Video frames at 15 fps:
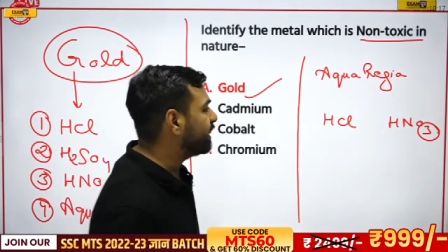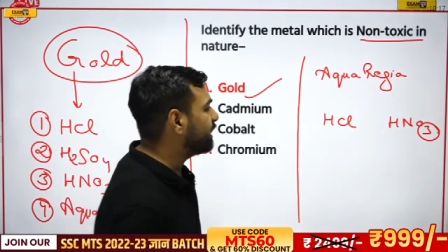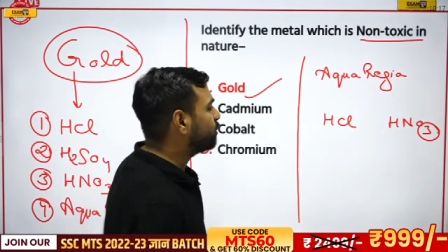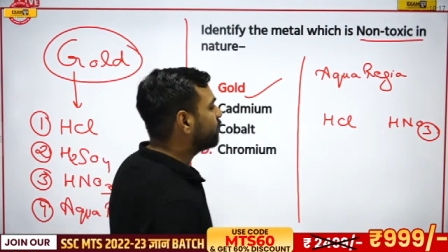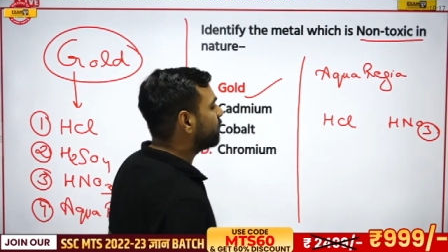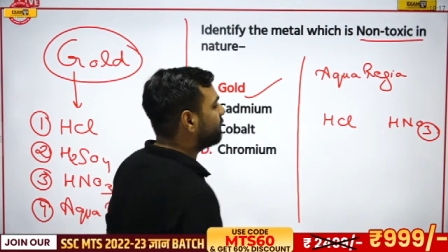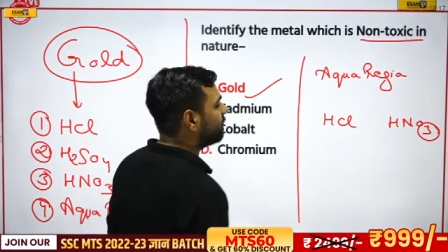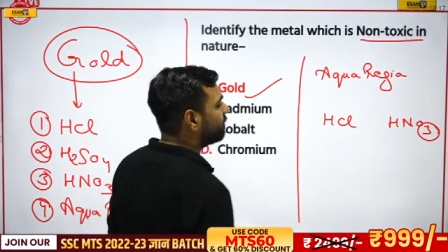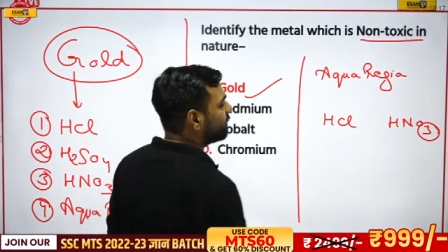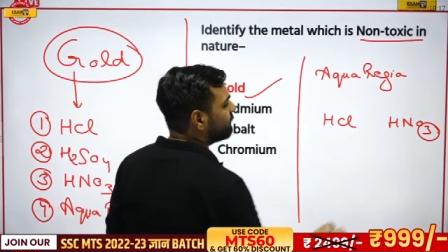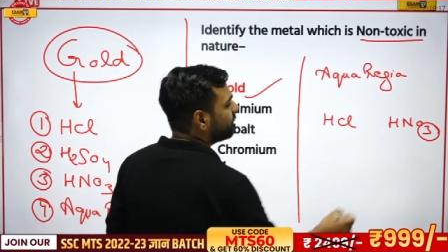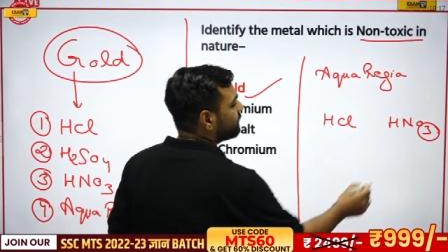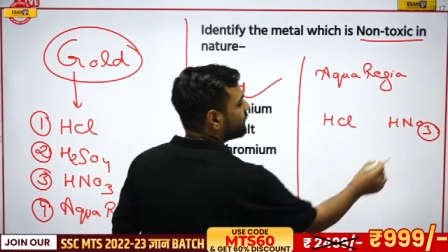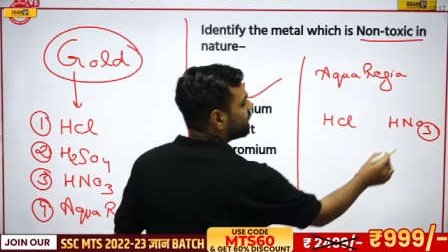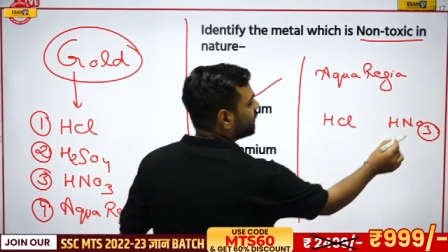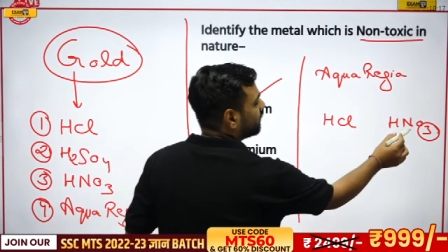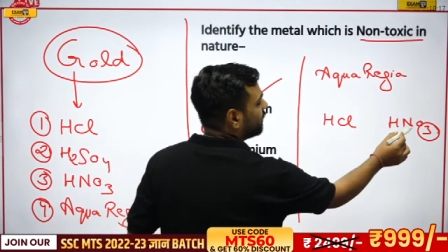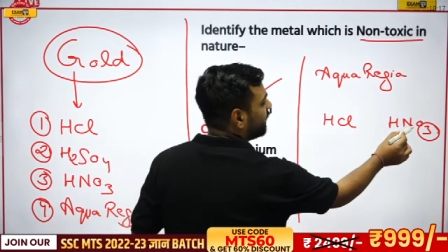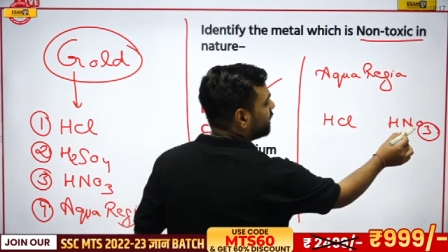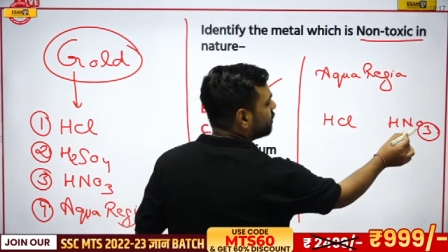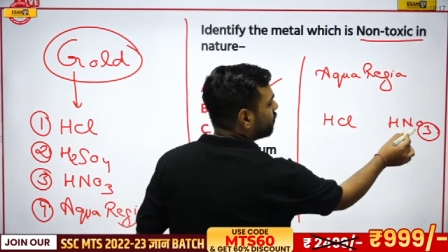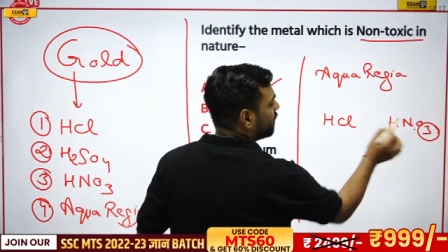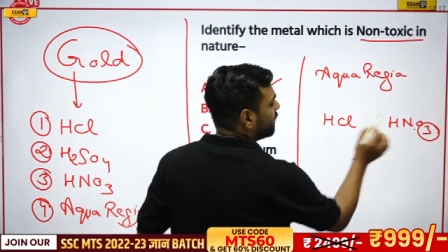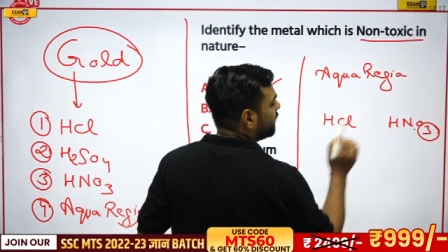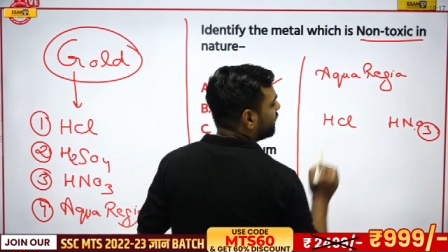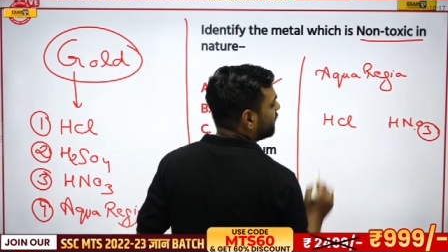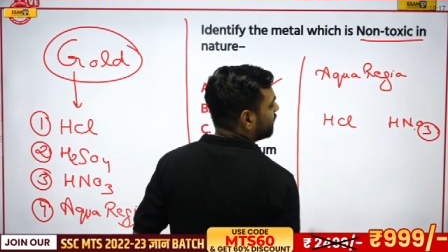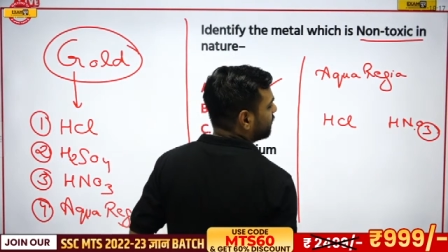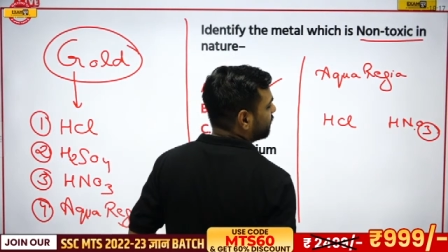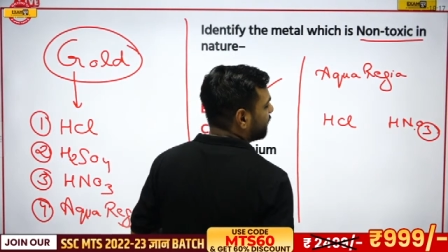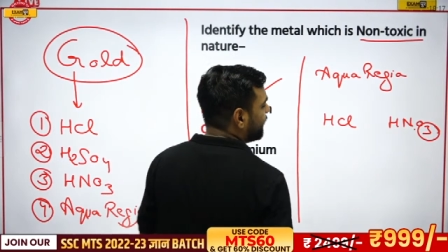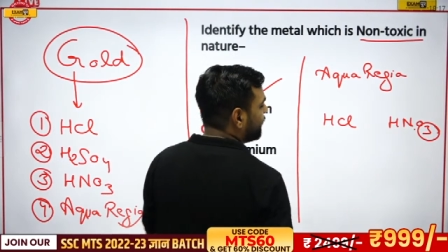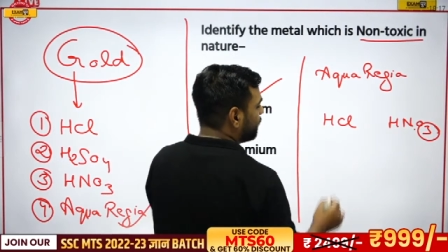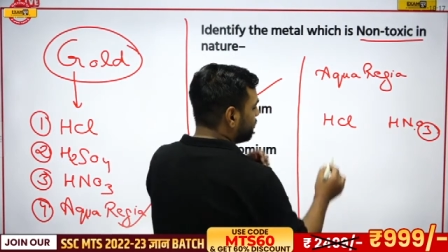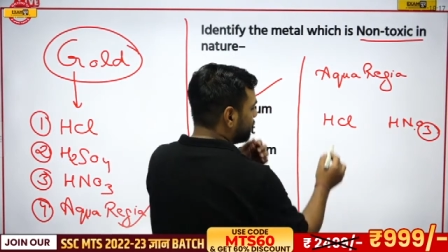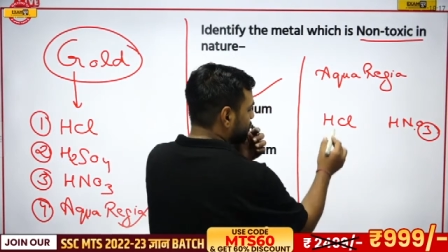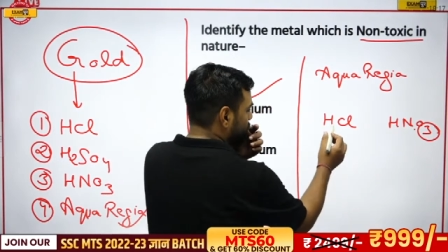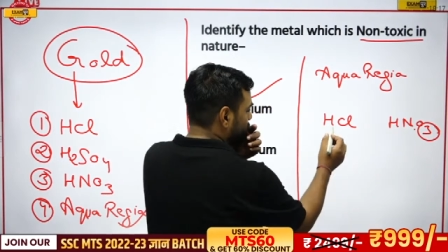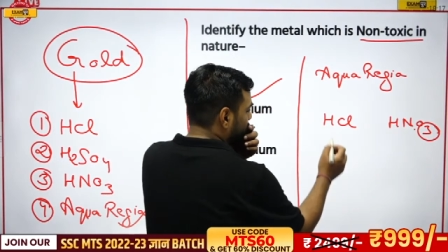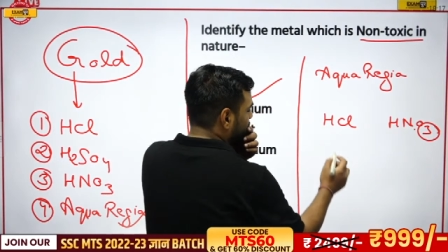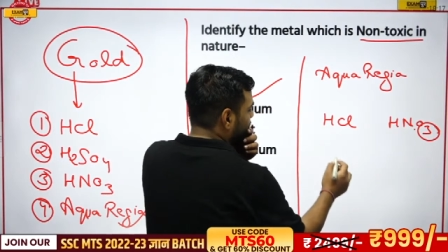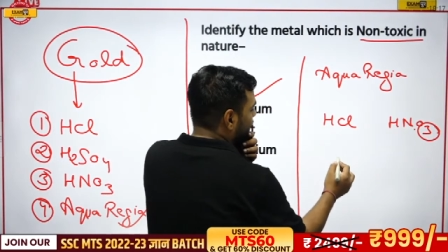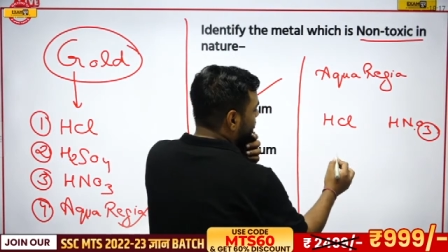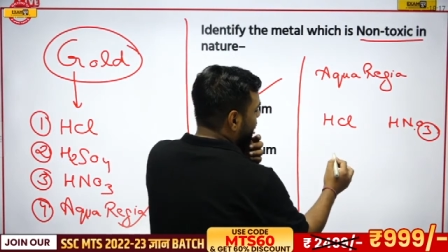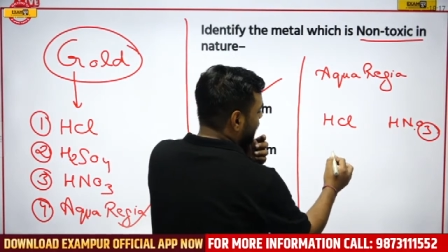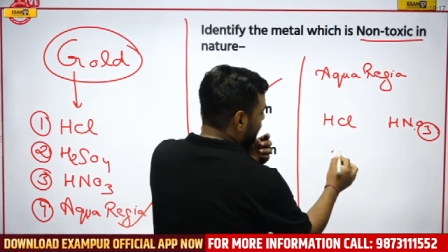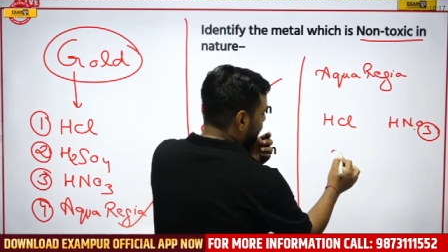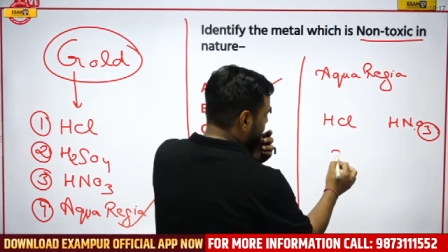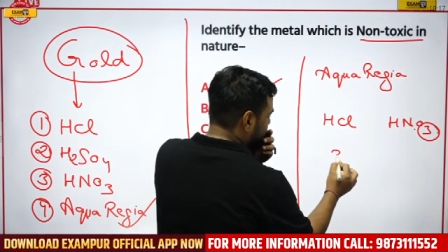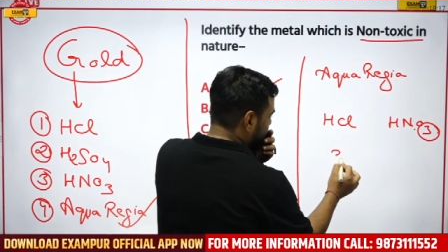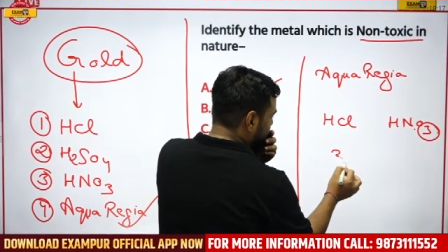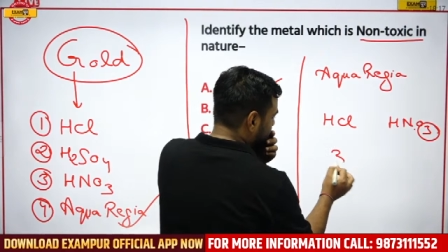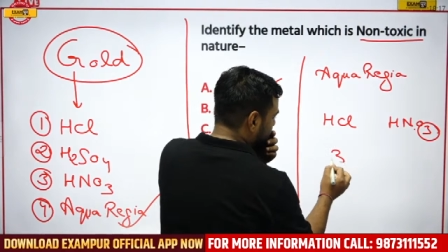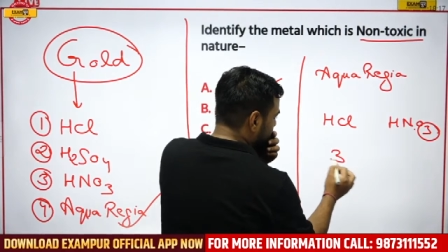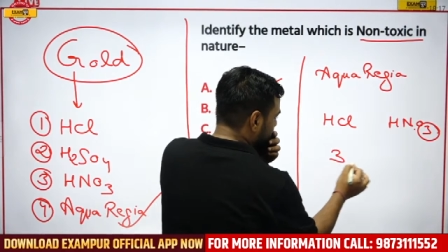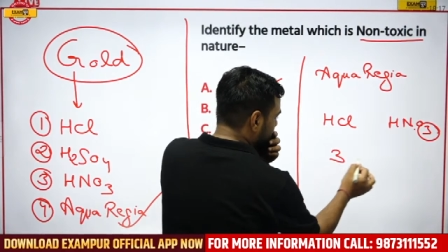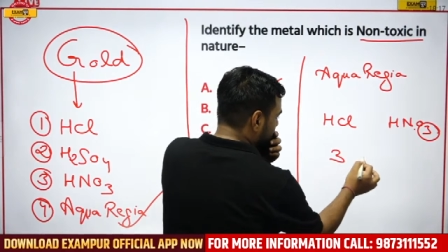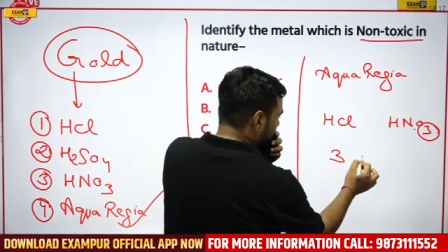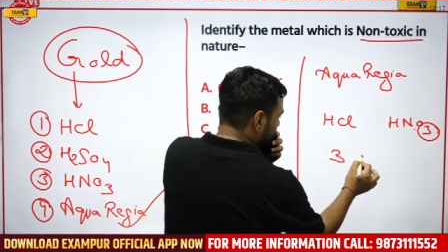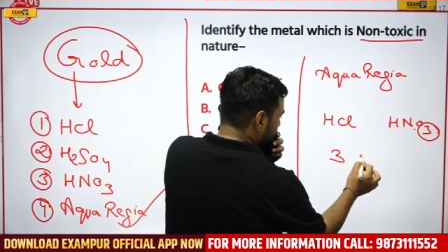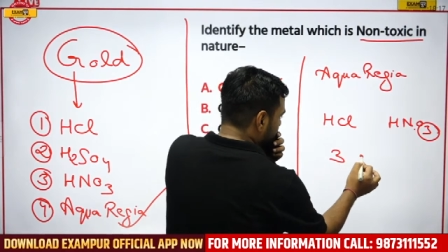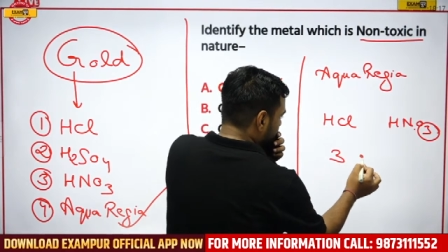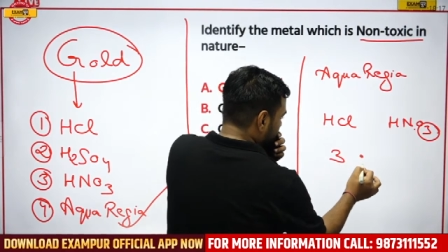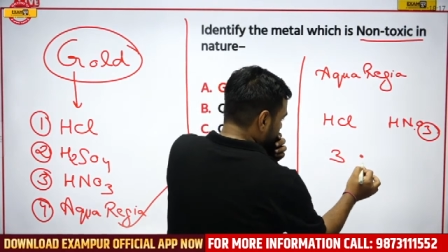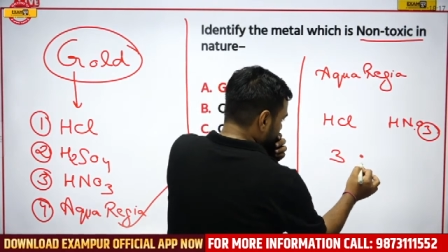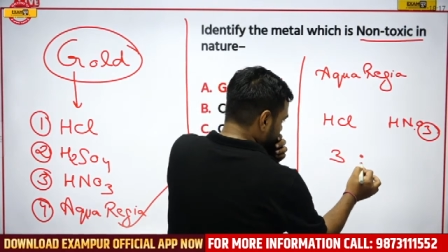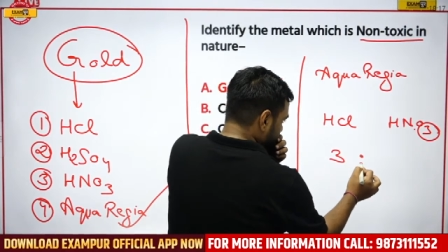It is only a trick to remember. 3 is already here, right? So we'll apply 3 here